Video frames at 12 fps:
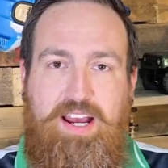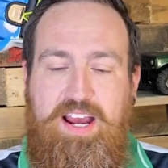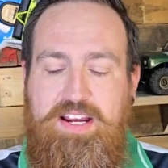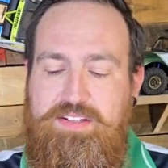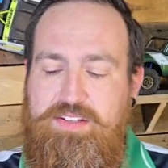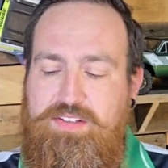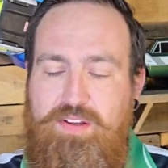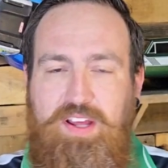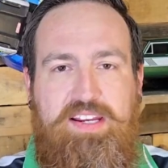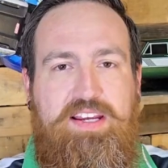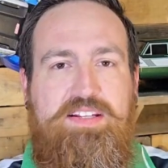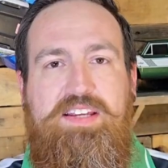guys, so
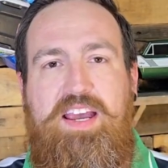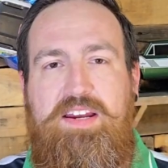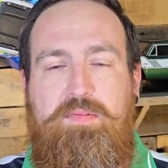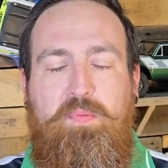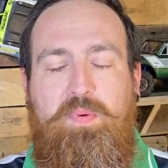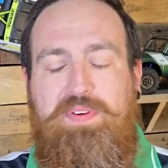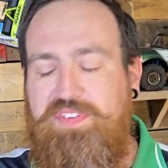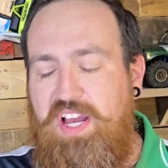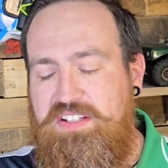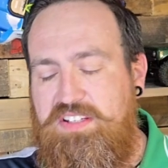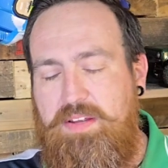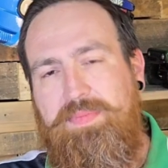like I said, we've
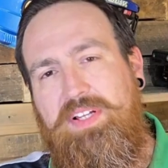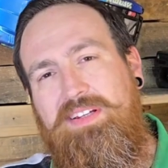got something